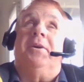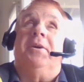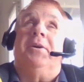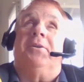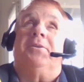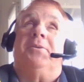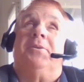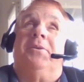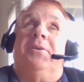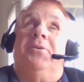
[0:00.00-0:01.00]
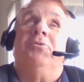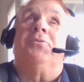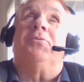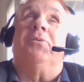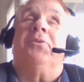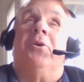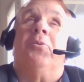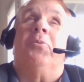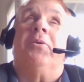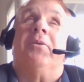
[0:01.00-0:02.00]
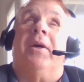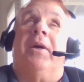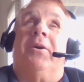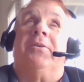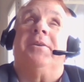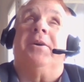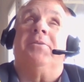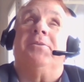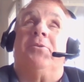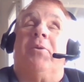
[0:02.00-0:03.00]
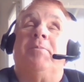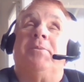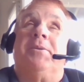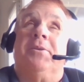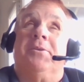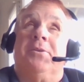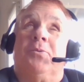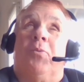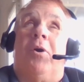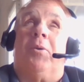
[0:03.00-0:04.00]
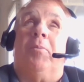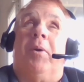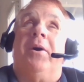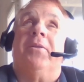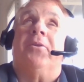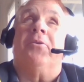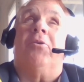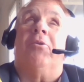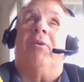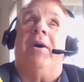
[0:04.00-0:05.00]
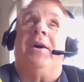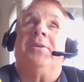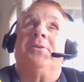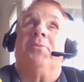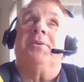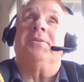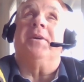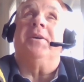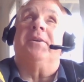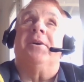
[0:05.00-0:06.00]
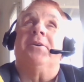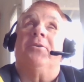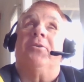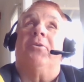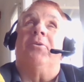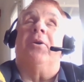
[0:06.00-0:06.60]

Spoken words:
it's useful to know whether that set of stripes that just walked by in the tall grass was a tiger or